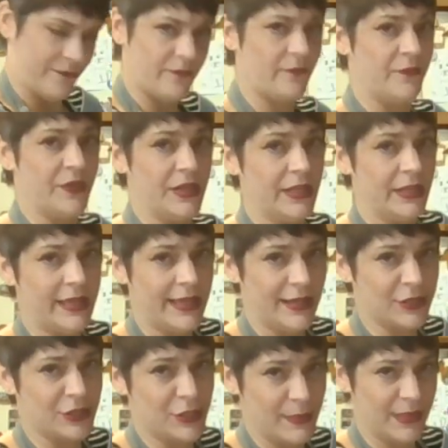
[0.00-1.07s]
Vanilla
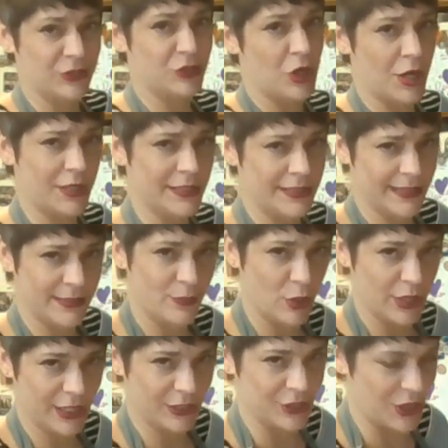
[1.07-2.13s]
actually makes chocolate taste more
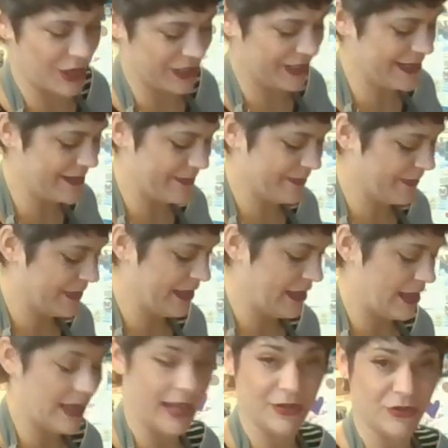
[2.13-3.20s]
like chocolate.
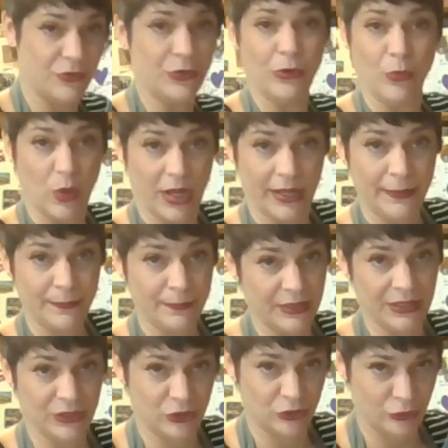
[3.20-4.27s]
I don't know why, but
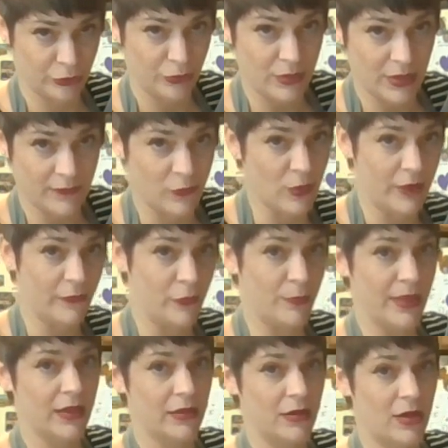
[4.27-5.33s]
it's true. If you ever
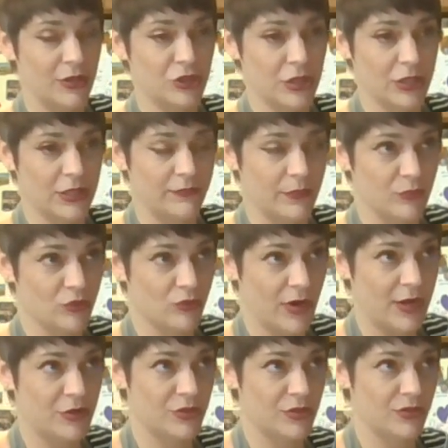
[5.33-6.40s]
make hot chocolate from
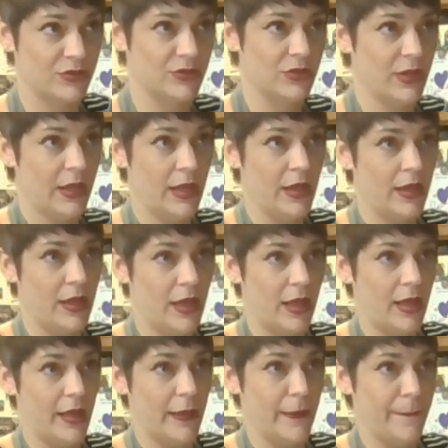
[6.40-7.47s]
scratch, there's
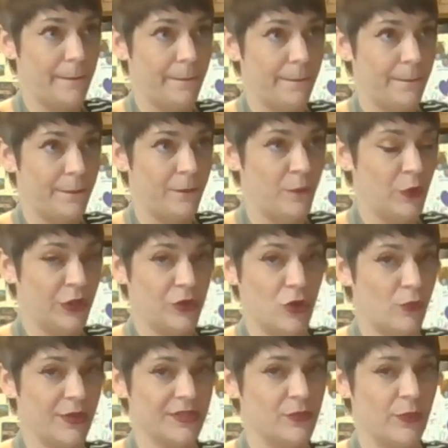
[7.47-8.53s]
really no
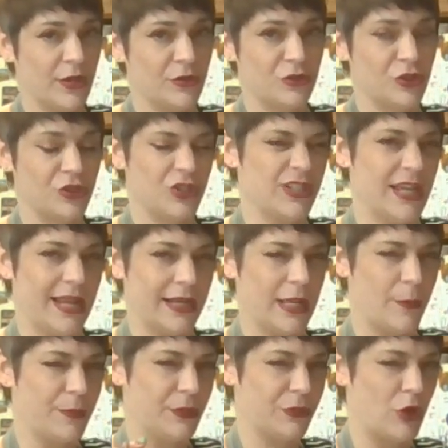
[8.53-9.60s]
reason why you shouldn't just add a
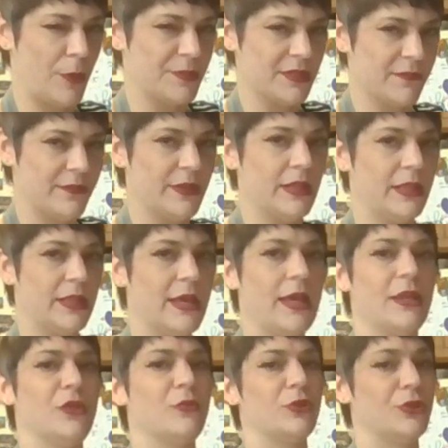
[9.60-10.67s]
couple drops of vanilla
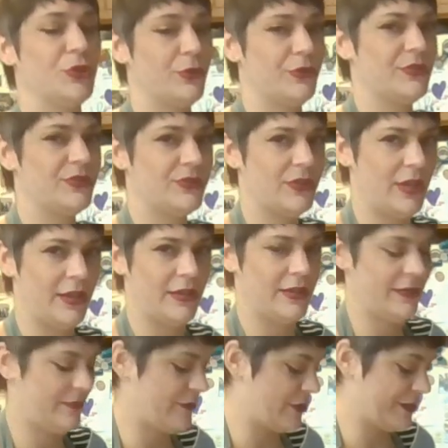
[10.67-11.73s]
and you will notice
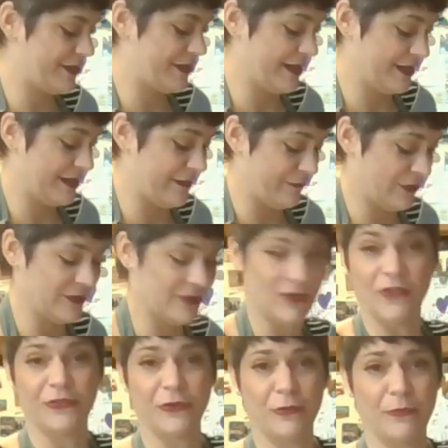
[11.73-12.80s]
a very distinct difference.
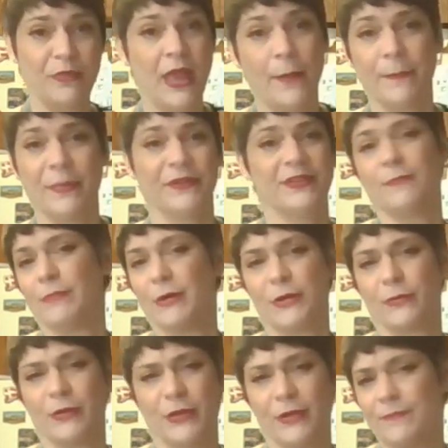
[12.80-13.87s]
Also, melting
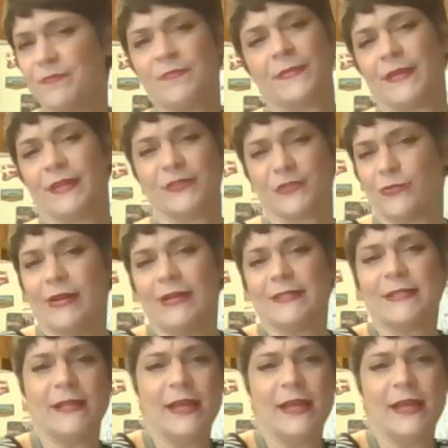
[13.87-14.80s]
butter with it, it's great.